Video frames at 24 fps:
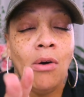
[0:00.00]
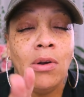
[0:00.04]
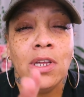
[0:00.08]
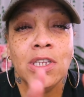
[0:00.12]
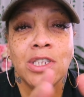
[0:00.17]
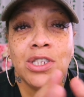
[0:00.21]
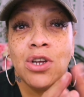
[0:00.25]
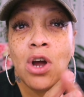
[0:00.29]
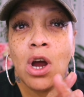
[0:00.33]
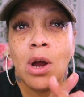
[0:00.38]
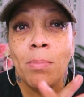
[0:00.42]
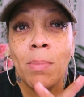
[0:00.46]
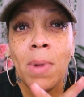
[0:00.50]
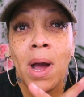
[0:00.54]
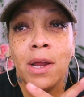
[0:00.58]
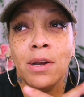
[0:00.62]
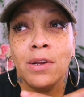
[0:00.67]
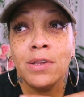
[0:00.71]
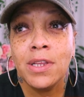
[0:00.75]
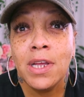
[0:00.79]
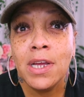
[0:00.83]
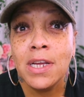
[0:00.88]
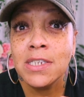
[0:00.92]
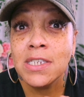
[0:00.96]
only start
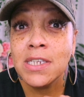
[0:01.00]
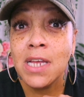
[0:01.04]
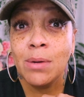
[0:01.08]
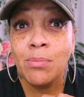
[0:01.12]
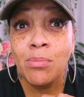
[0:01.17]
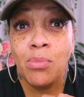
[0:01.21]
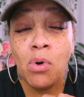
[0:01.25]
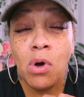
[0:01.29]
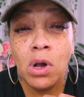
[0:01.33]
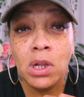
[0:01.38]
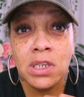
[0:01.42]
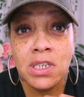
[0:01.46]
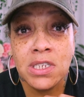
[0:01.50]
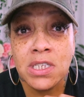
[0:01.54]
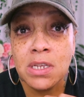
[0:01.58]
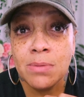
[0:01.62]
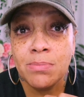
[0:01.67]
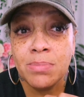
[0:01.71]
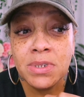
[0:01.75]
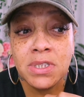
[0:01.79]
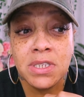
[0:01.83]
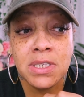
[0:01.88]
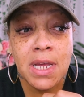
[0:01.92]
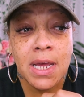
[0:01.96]
minor things like boiling
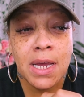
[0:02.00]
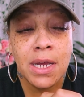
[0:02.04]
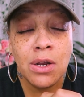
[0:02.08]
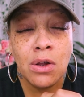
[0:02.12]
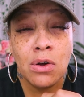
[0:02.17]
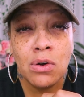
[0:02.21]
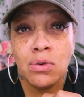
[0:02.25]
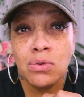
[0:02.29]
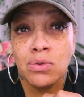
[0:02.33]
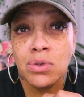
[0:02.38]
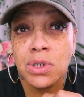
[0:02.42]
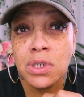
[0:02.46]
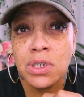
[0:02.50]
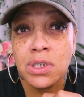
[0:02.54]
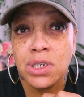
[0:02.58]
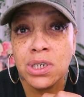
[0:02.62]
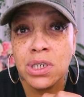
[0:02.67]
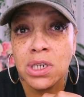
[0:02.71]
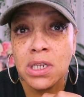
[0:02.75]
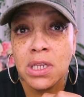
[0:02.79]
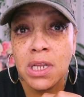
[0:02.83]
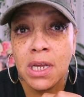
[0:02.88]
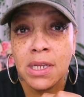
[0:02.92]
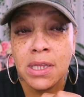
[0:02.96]
some potatoes and
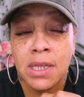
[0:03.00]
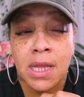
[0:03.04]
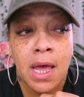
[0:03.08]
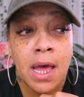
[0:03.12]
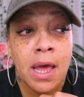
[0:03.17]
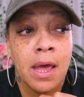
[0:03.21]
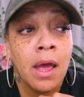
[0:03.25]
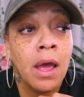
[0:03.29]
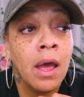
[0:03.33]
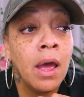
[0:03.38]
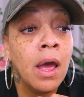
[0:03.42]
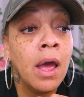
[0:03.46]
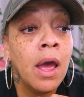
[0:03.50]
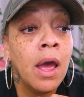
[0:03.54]
shit like that.